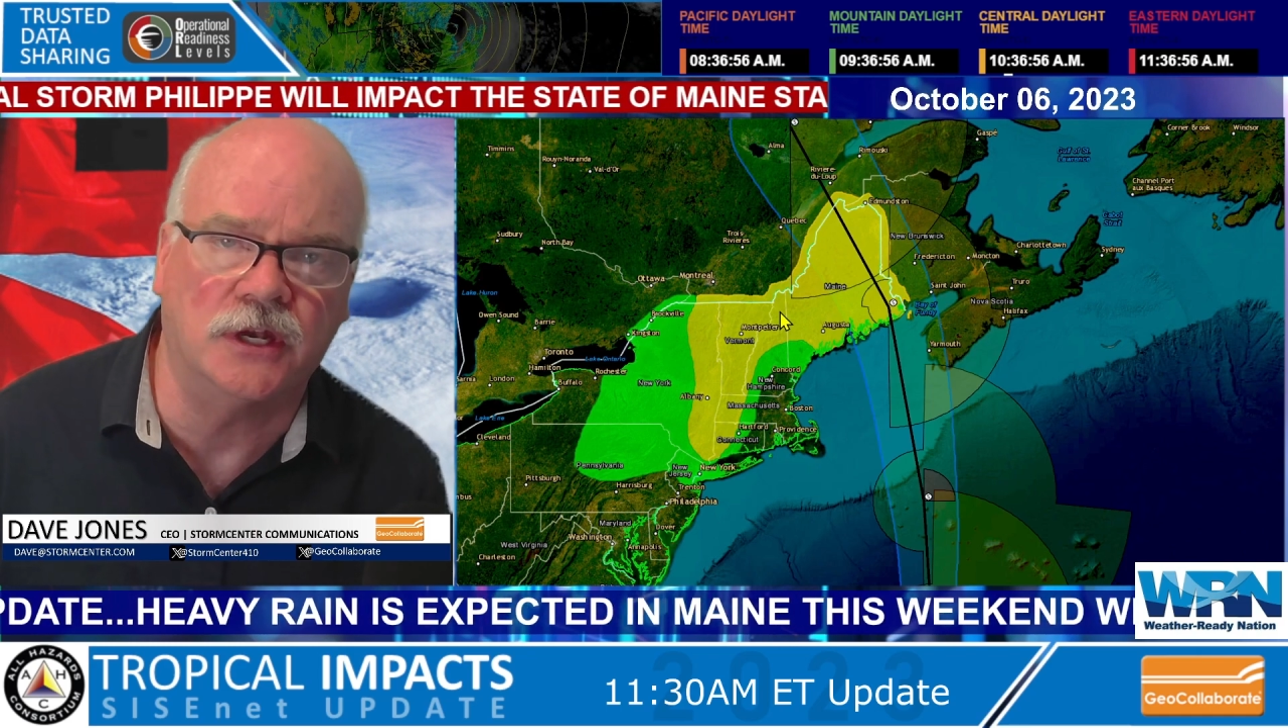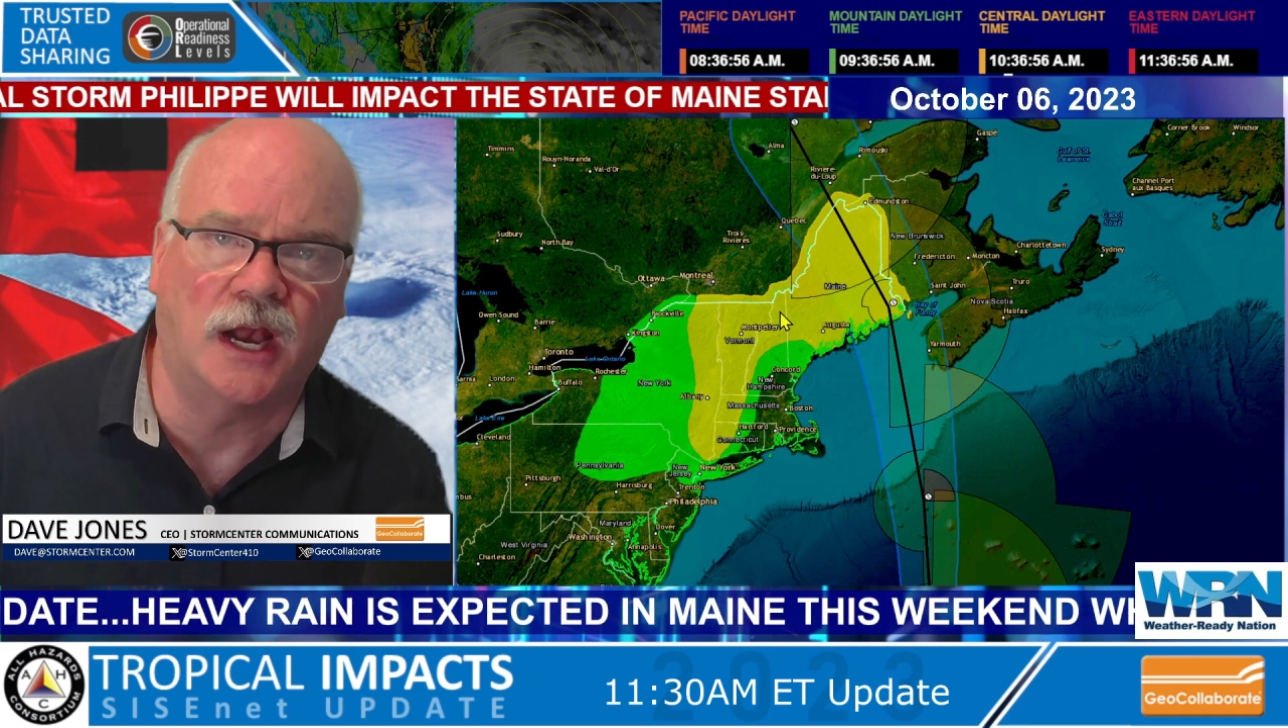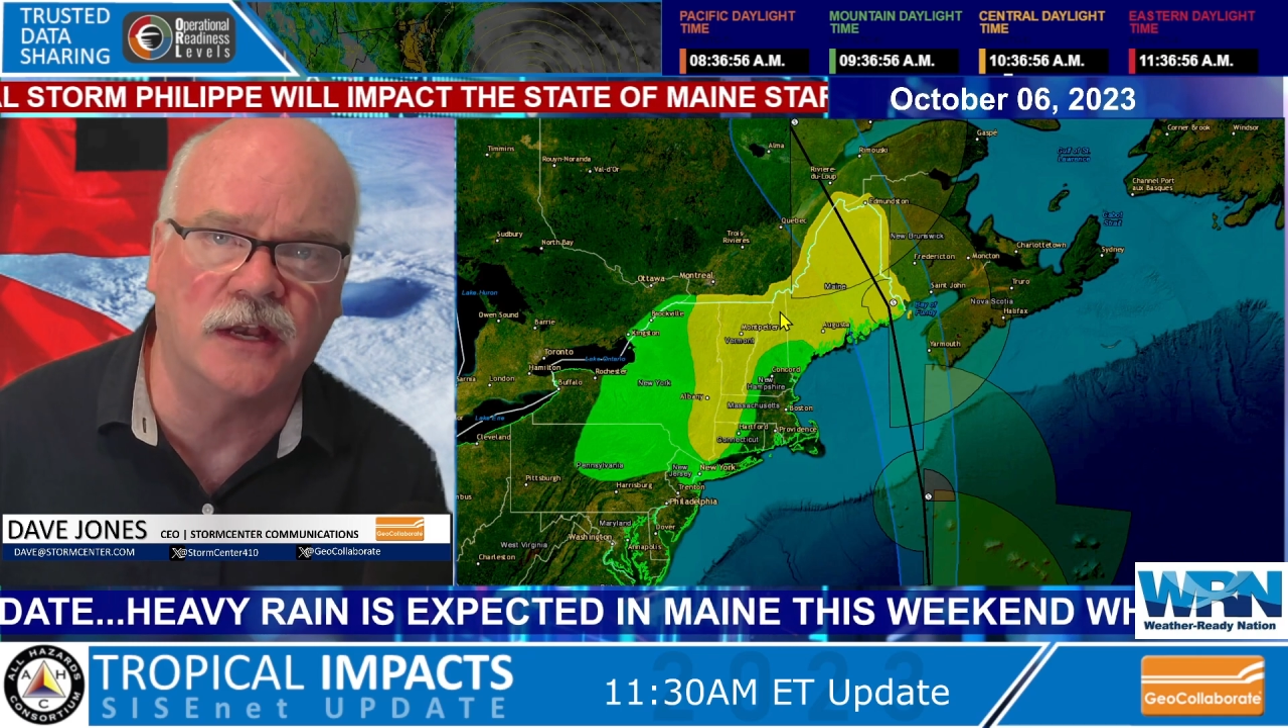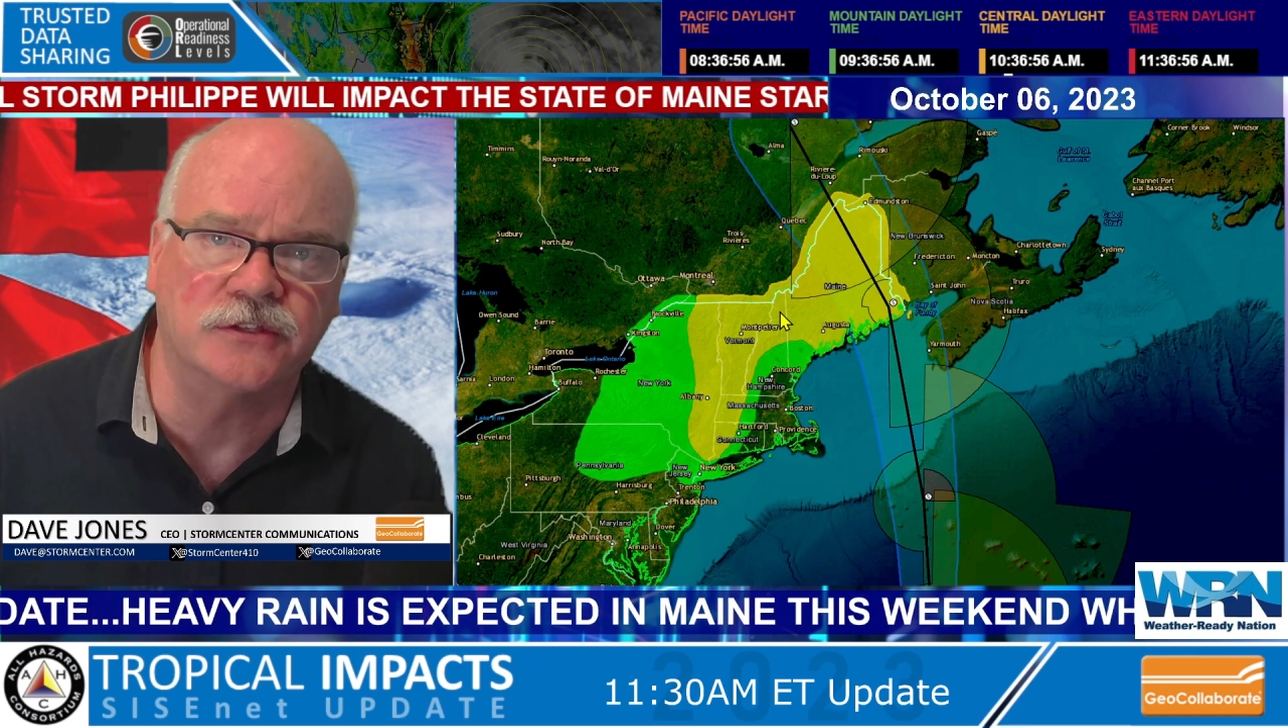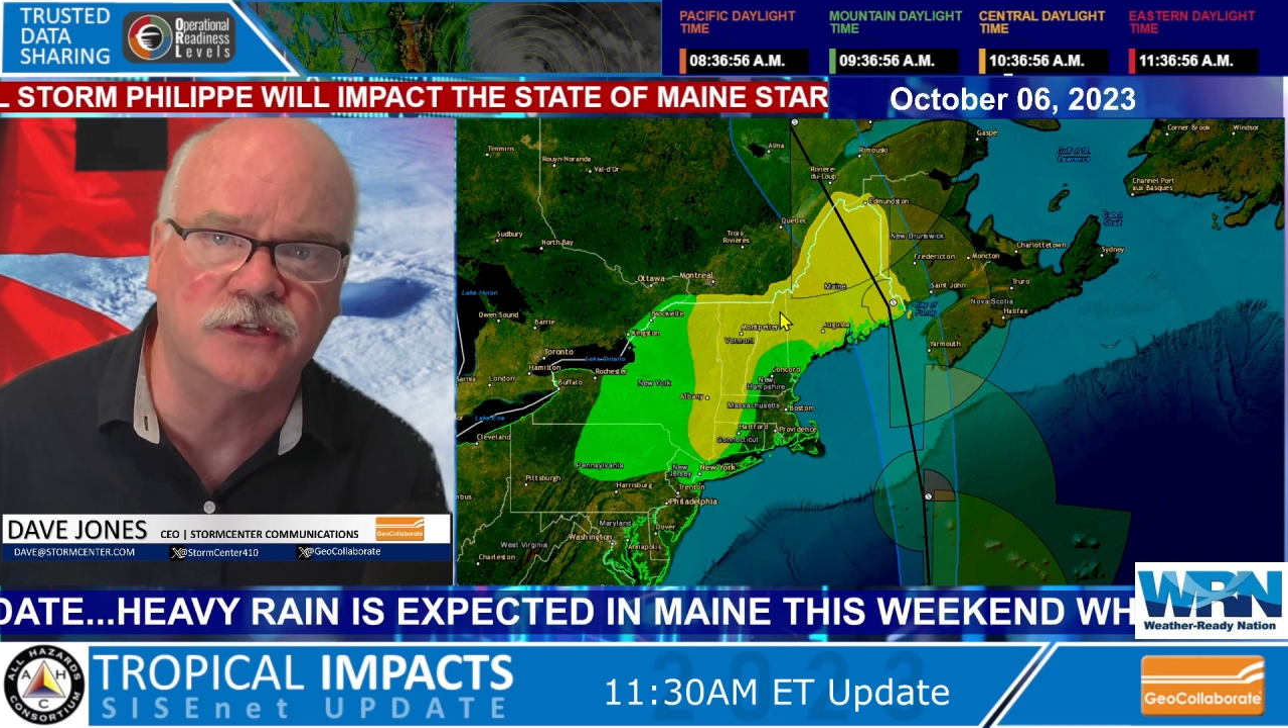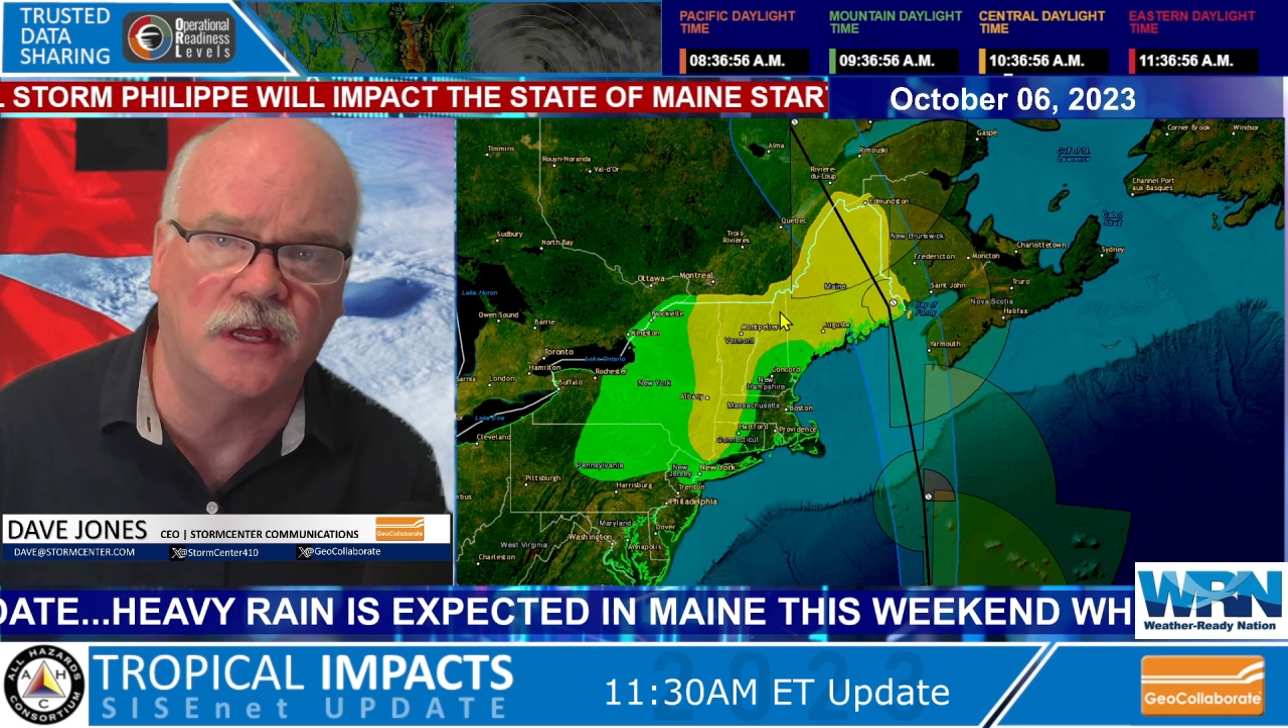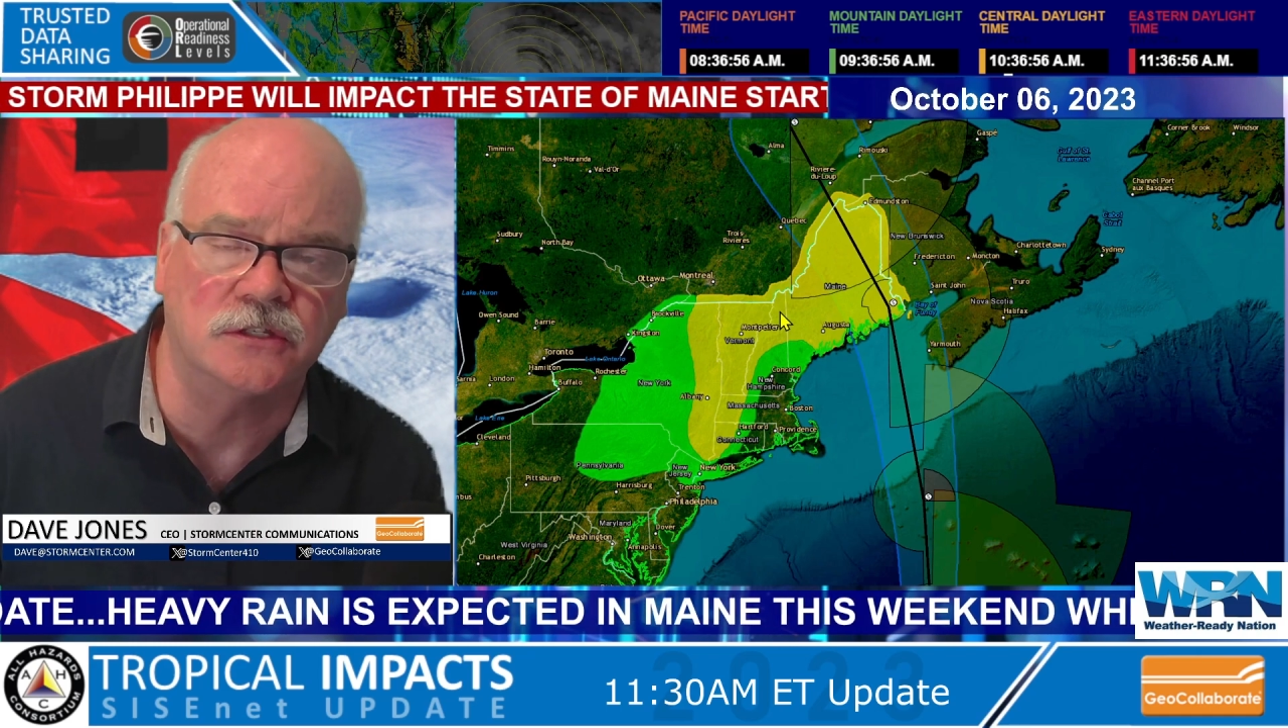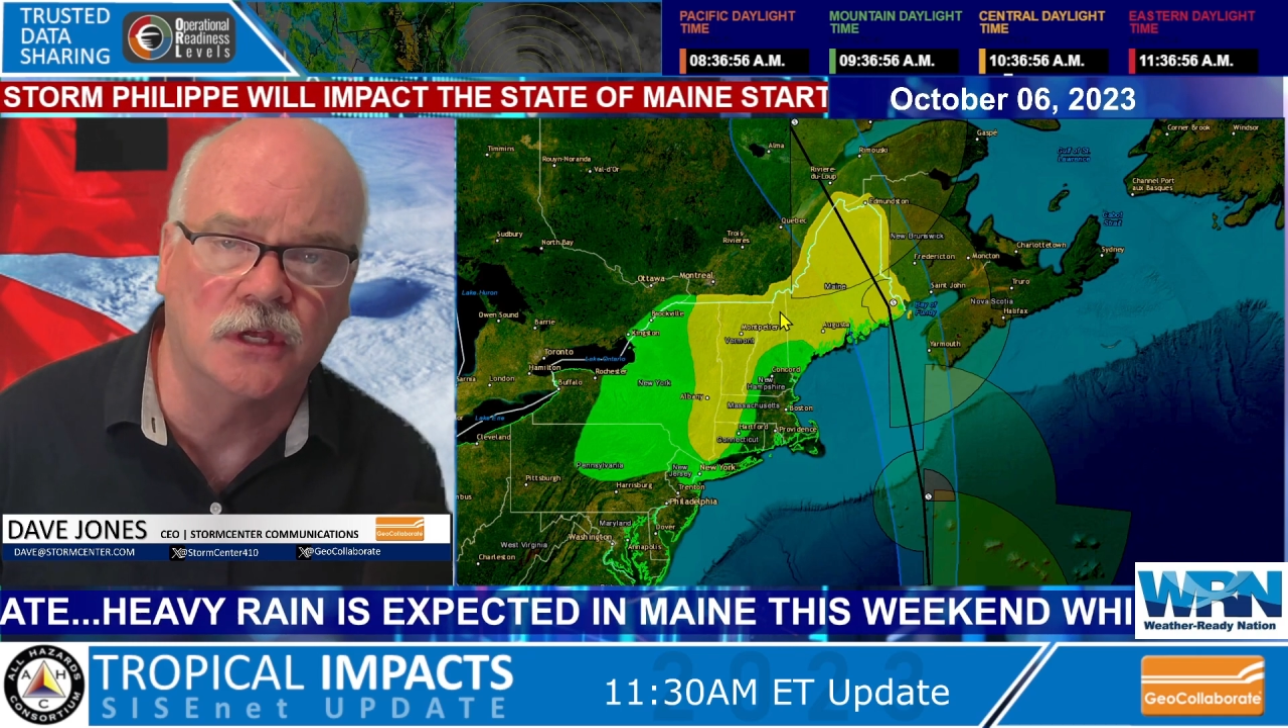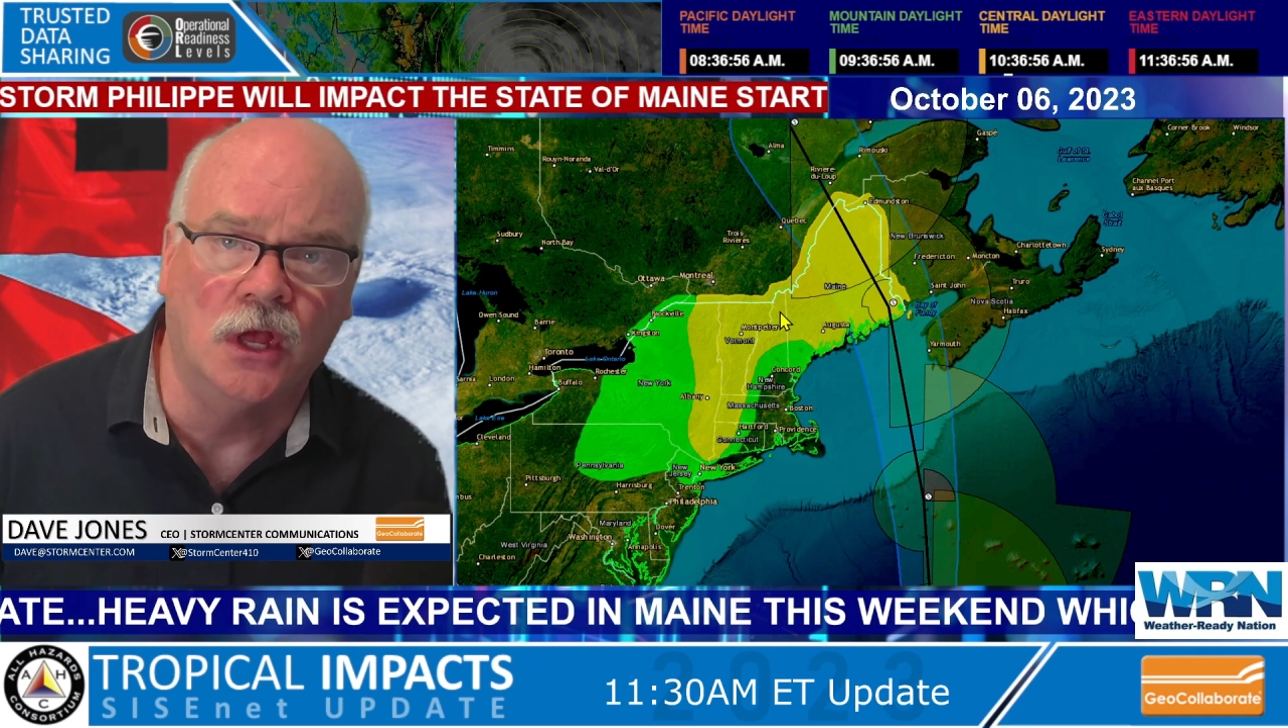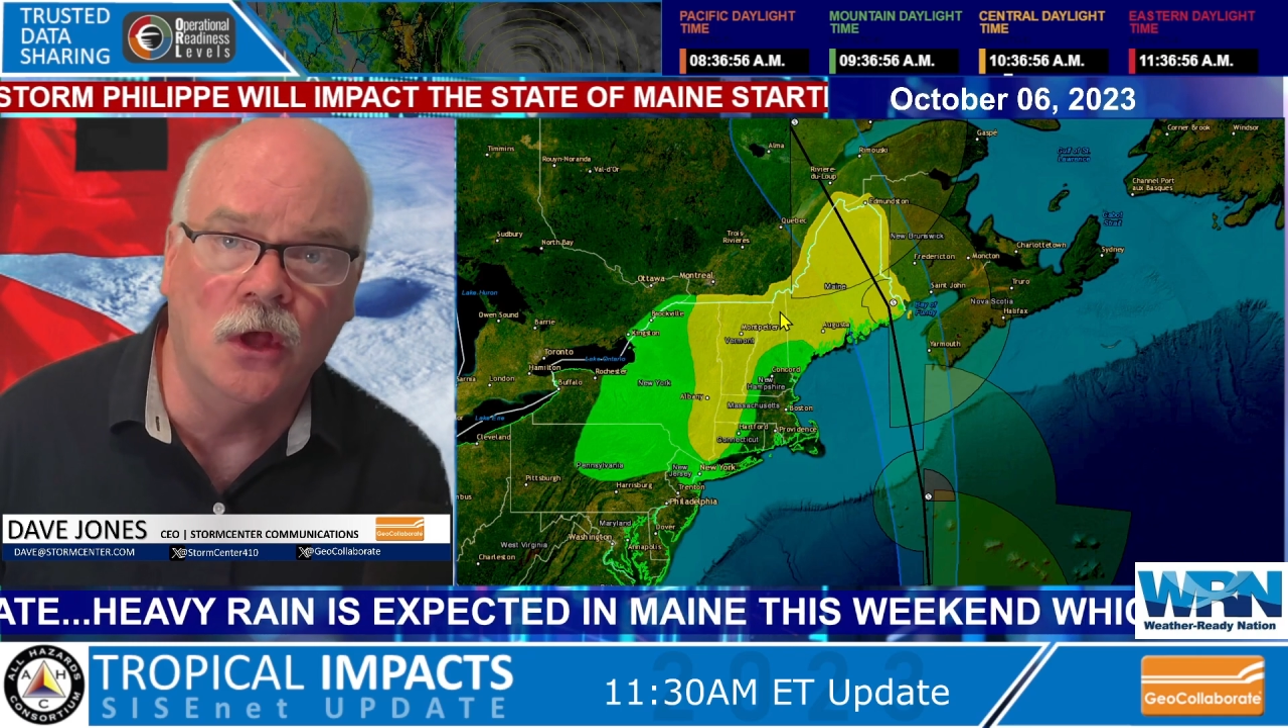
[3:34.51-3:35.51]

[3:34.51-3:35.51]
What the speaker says: United States